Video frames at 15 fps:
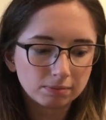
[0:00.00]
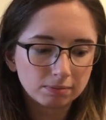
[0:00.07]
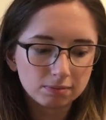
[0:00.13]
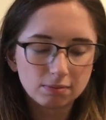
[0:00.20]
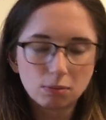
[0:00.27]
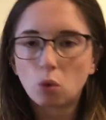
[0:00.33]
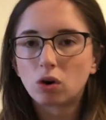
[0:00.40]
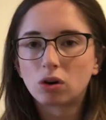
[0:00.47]

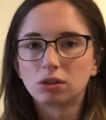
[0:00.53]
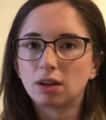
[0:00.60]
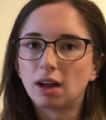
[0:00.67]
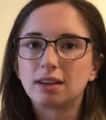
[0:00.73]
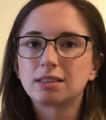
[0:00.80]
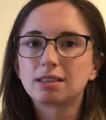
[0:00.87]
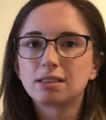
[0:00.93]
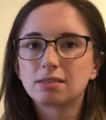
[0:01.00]
more or
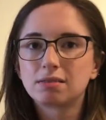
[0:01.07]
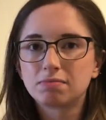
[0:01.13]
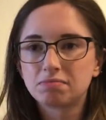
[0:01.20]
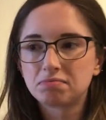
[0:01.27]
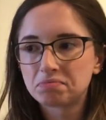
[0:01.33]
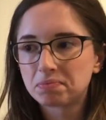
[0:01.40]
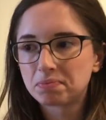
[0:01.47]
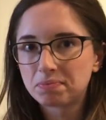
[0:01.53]
less,
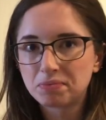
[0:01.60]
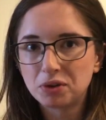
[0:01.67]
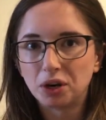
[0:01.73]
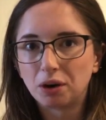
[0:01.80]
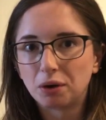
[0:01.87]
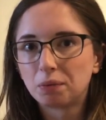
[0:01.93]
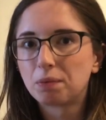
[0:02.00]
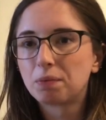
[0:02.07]
you
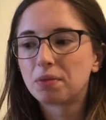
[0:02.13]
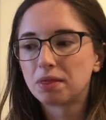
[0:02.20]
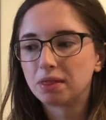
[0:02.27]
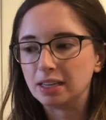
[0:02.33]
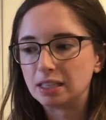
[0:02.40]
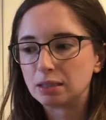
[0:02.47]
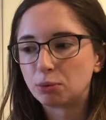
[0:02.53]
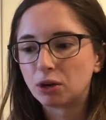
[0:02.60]
know,
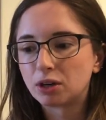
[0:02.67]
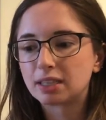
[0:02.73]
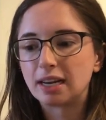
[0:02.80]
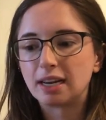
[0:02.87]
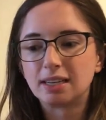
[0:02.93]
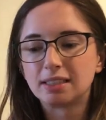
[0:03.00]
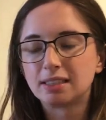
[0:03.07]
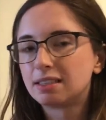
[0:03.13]
these books.
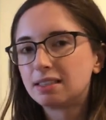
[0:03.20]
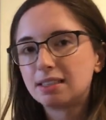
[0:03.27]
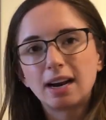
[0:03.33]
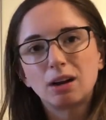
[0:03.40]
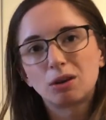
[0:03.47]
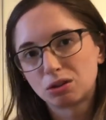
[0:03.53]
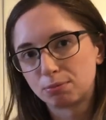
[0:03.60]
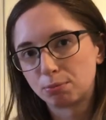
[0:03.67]
And it
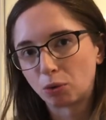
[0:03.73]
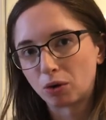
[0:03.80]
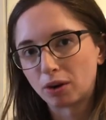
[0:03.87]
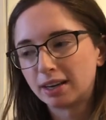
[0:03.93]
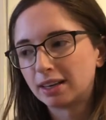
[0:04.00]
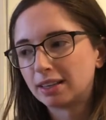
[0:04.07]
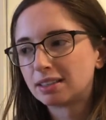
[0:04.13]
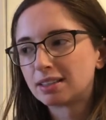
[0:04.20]
sounds
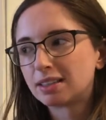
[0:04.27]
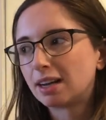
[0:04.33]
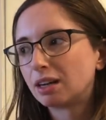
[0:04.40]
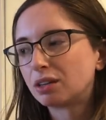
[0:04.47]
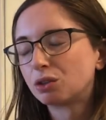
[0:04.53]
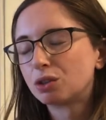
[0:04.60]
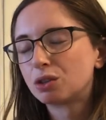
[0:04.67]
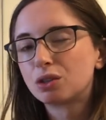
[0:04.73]
boring. It
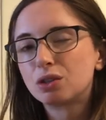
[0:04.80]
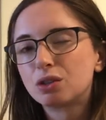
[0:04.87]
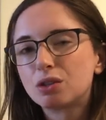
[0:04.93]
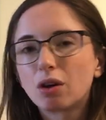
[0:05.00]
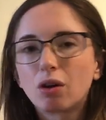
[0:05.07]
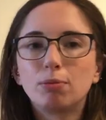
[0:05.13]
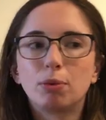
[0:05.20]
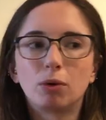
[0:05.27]
sounds
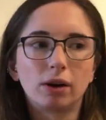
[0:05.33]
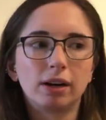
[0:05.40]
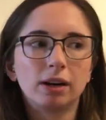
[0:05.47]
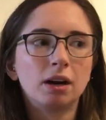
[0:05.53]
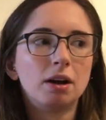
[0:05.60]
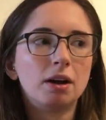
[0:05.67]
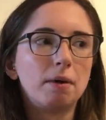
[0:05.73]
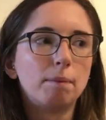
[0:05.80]
so boring.
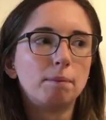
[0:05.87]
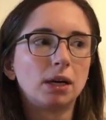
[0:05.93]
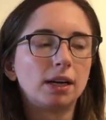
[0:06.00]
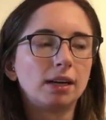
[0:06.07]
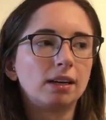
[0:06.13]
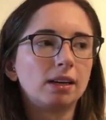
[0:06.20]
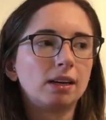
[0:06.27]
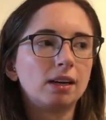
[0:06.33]

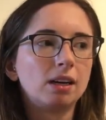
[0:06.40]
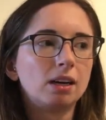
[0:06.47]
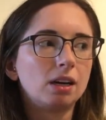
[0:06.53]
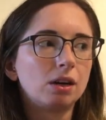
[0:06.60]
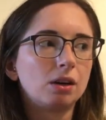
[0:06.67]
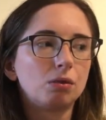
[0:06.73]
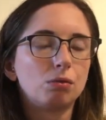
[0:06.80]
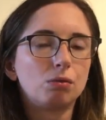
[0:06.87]
But
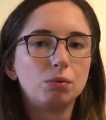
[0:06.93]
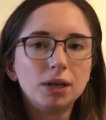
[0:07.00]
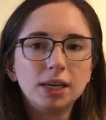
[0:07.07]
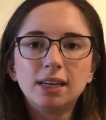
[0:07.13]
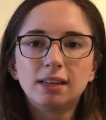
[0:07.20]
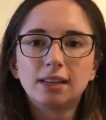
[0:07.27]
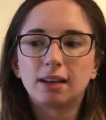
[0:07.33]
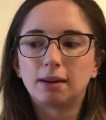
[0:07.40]

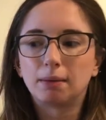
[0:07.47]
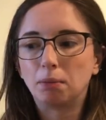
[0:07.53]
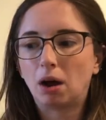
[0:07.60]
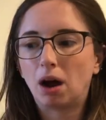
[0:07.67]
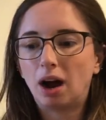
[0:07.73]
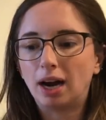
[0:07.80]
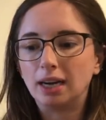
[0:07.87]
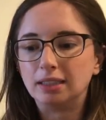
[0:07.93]
reading them,
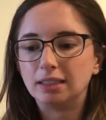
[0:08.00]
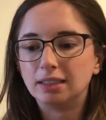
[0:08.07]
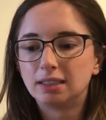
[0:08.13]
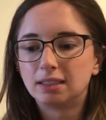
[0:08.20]
I